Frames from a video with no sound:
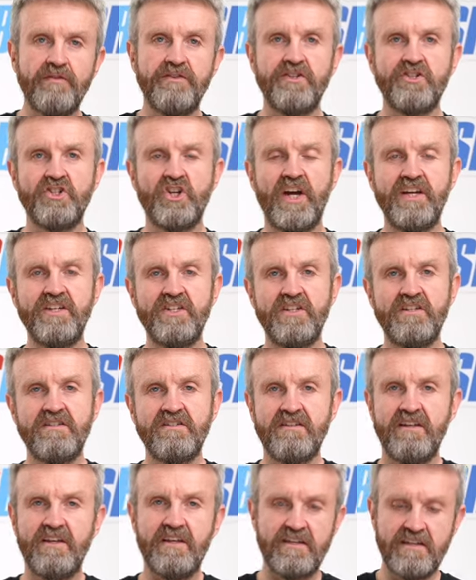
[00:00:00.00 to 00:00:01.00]
and the
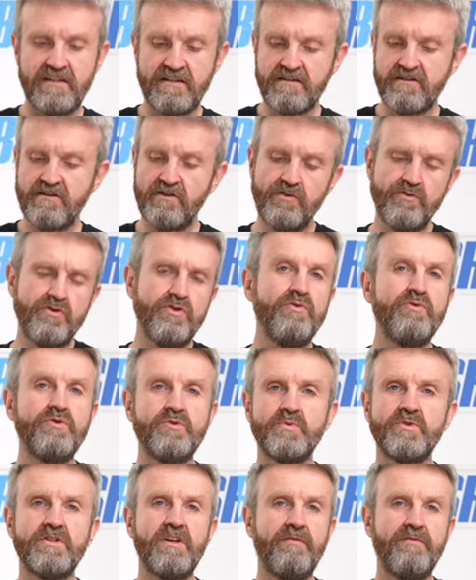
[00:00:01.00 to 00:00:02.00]
changes, there's the
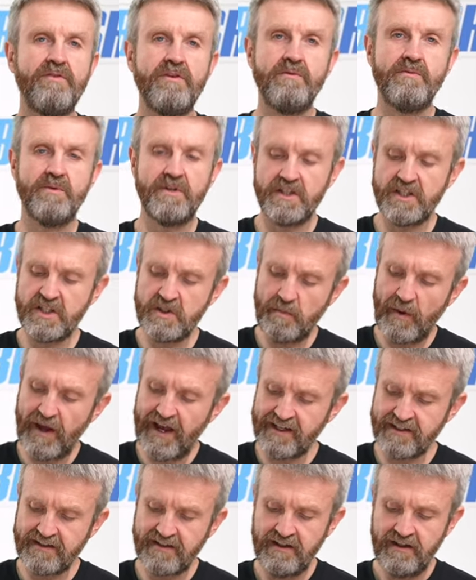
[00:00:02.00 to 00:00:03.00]
usual stuff that you would
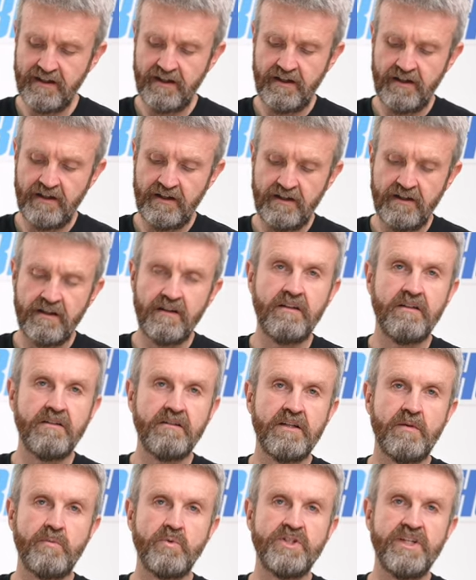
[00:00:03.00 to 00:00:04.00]
expect.
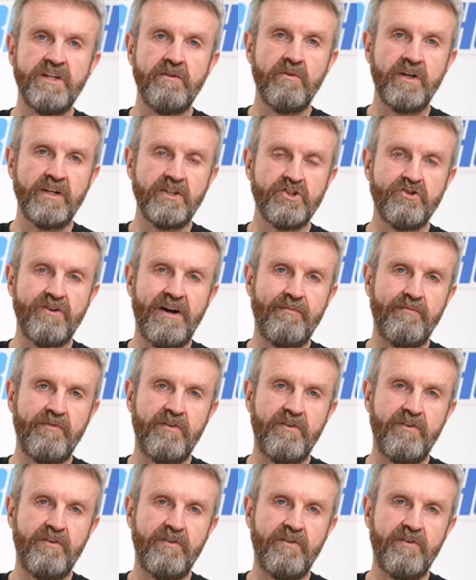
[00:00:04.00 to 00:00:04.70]
Double D-ring strap